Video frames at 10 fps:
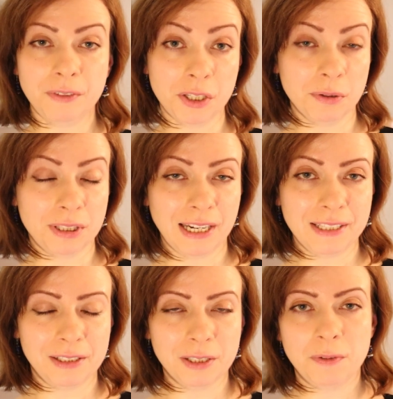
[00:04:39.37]
video
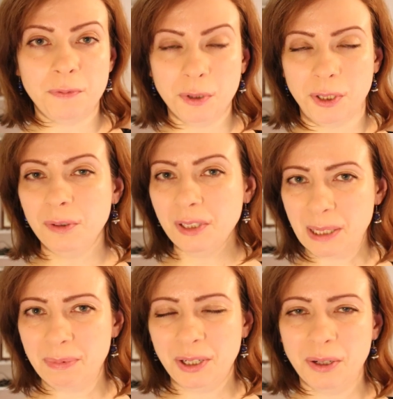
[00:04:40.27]
titles for your
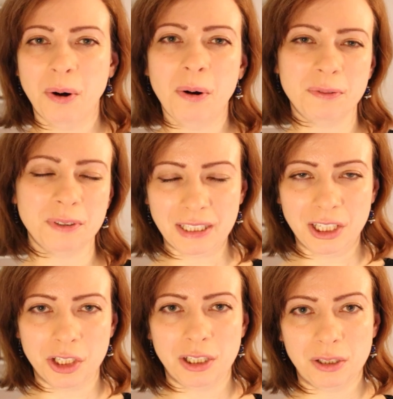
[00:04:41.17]
library of
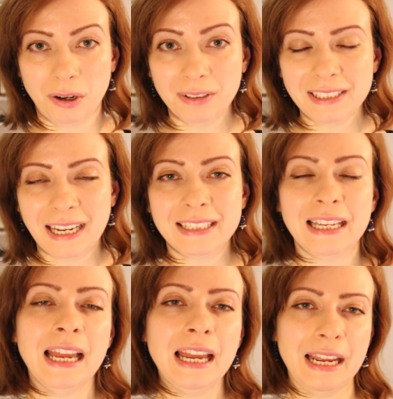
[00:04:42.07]
initial content
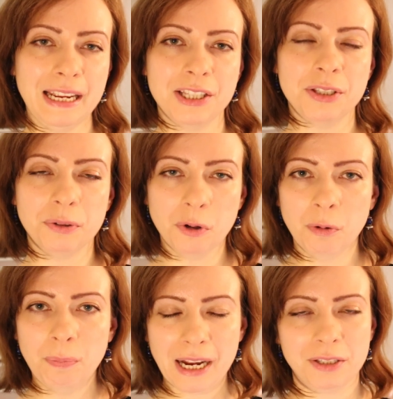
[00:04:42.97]
is to
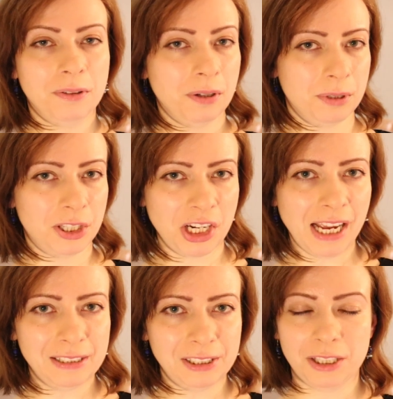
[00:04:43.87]
go back to those
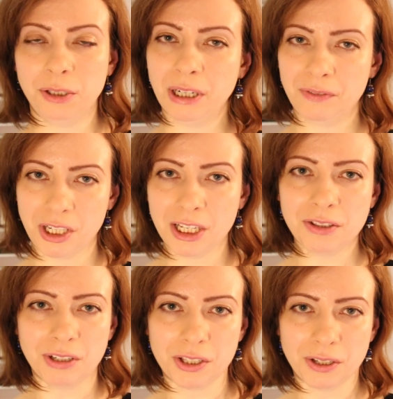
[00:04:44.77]
channels that you have
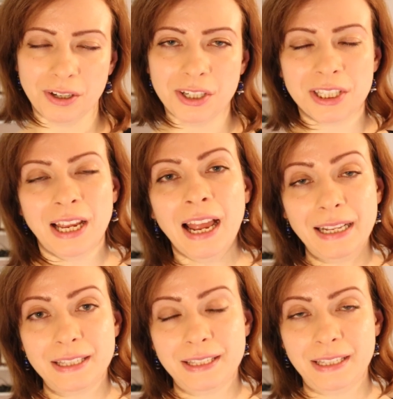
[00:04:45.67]
just researched
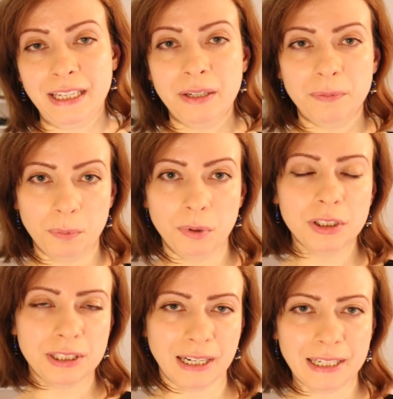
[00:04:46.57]
and see
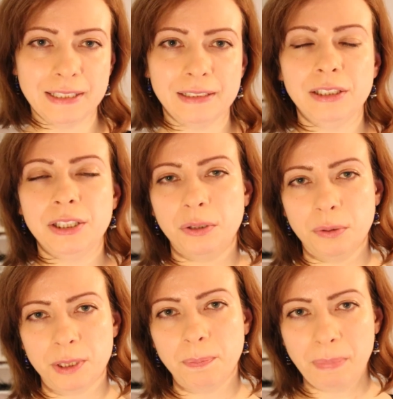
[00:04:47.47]
what titles
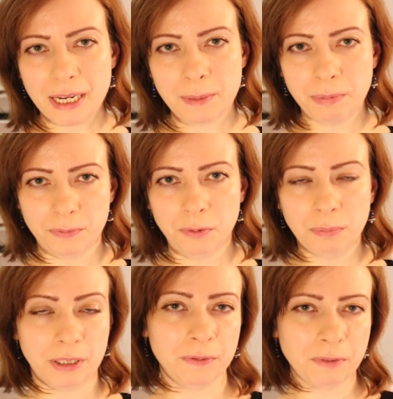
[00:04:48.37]
those best
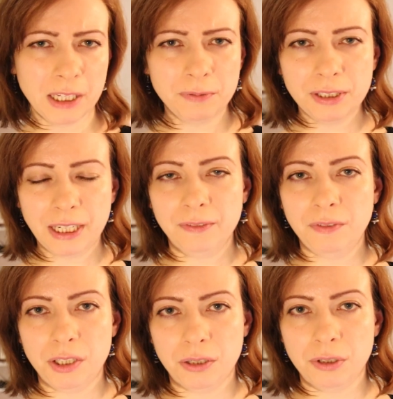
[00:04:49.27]
performing 5 or 10
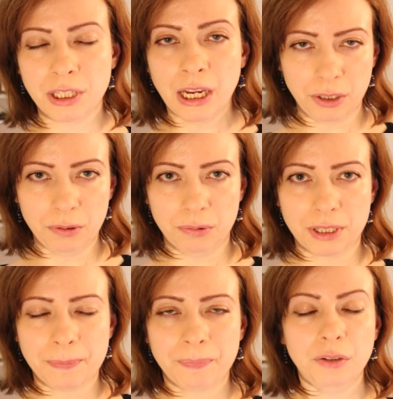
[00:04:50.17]
videos
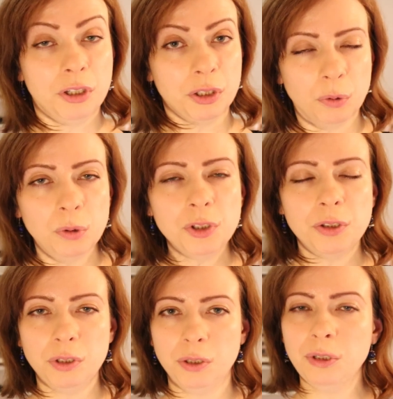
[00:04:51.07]
use. You can
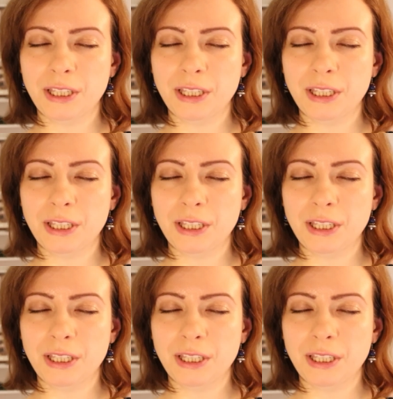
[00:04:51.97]
also use